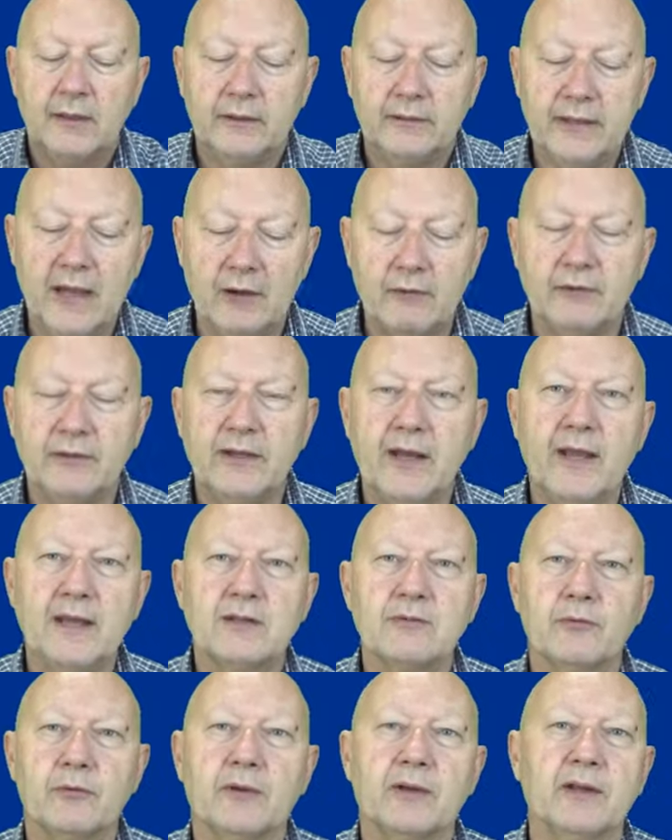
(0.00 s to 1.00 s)

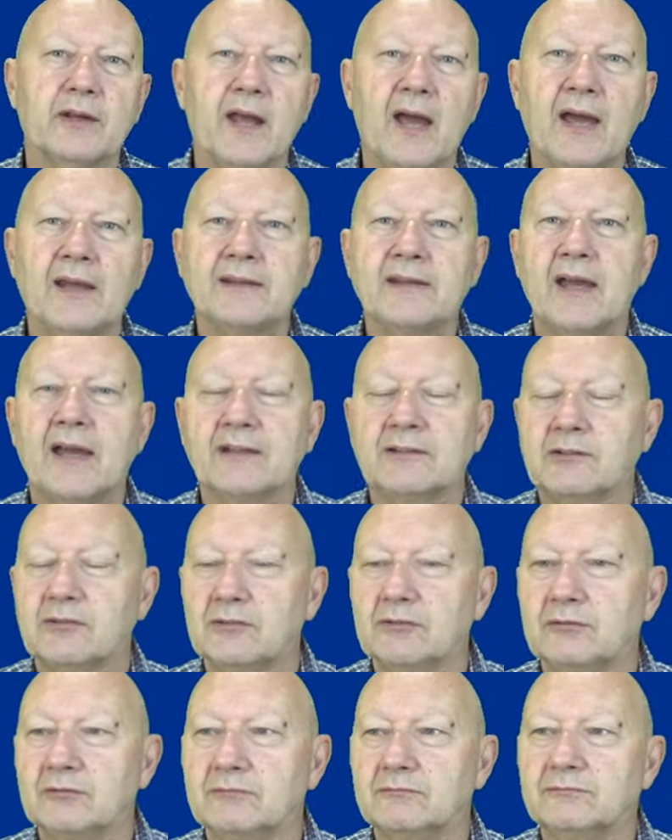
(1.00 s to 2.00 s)
Nowadays, we could add that
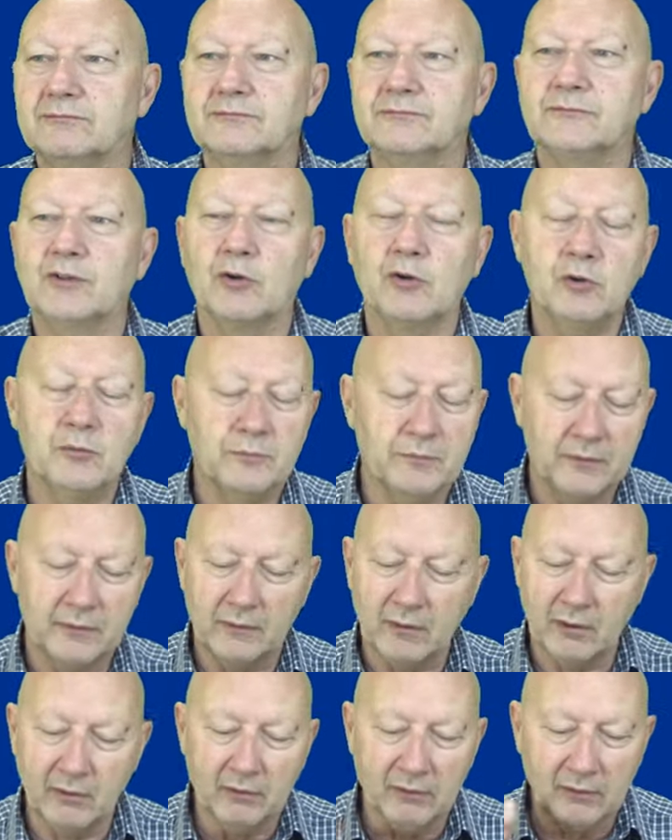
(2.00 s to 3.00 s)
to dope and
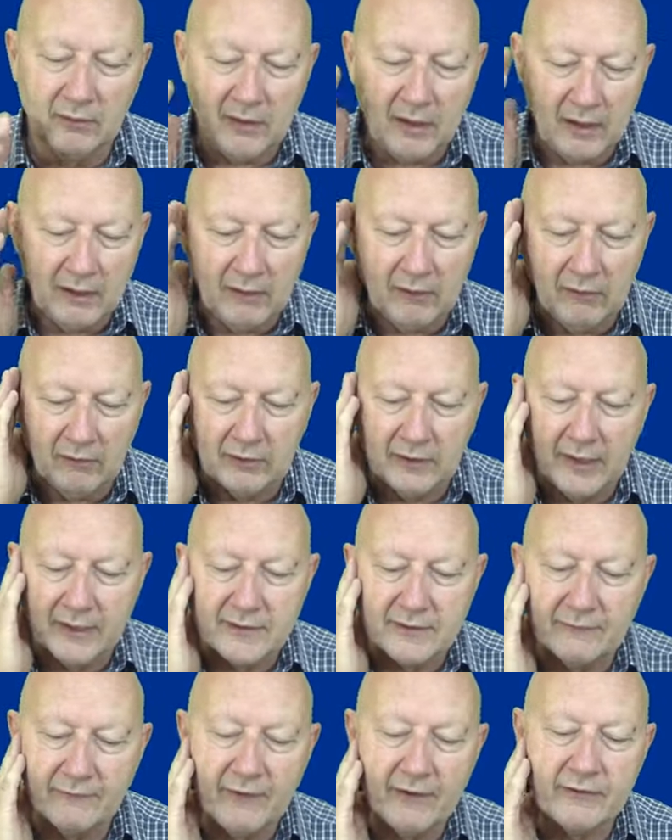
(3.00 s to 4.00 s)
all, all
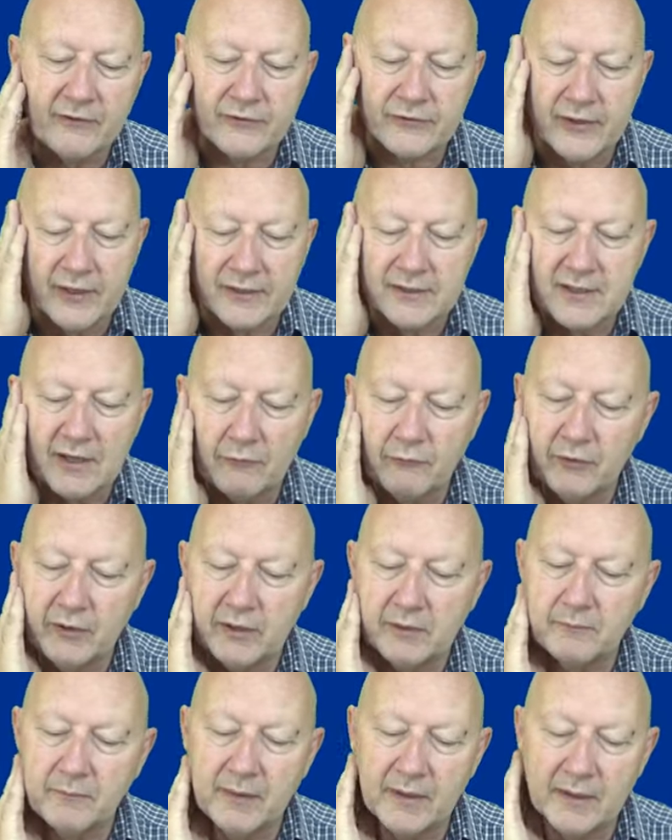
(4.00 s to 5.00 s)
kinds of other things that we
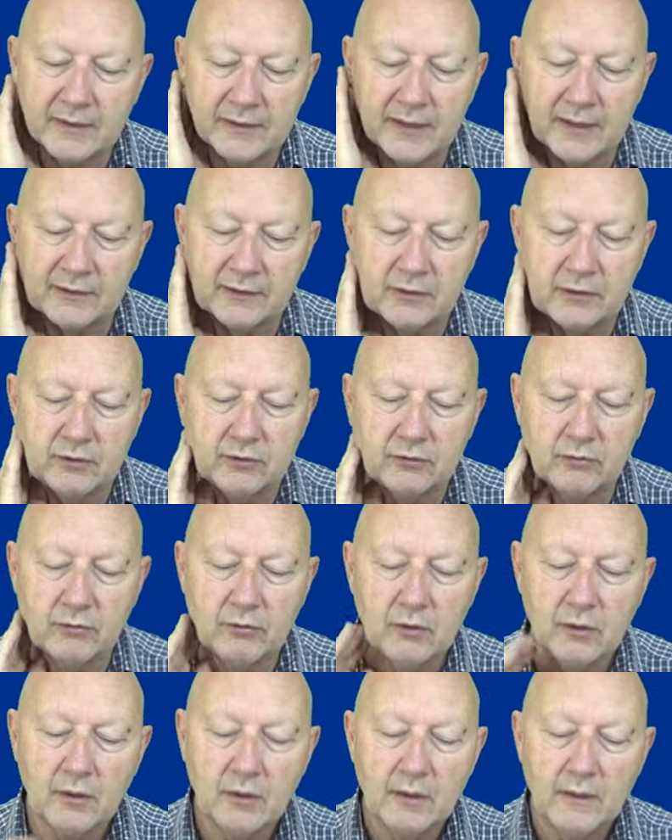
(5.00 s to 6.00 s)
could be addicted
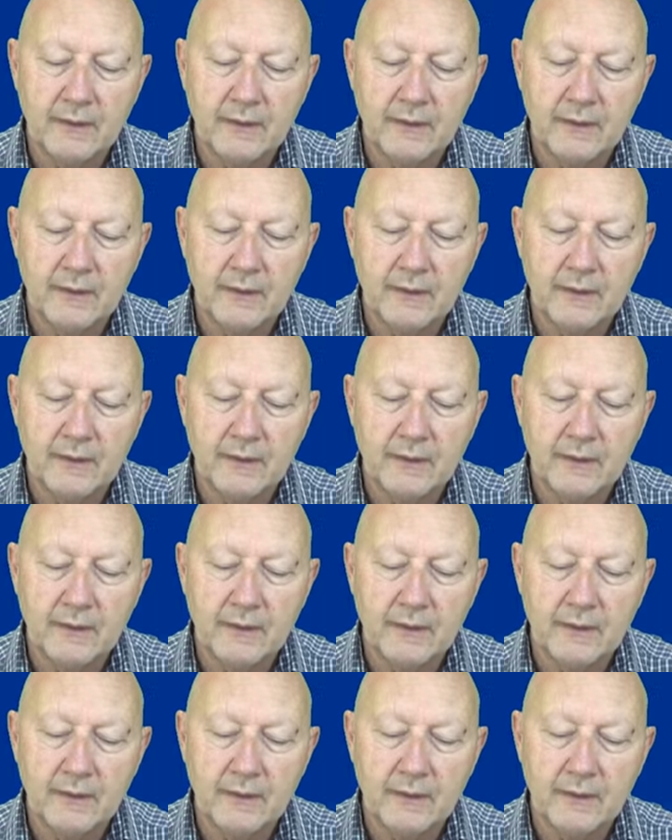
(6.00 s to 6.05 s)
to.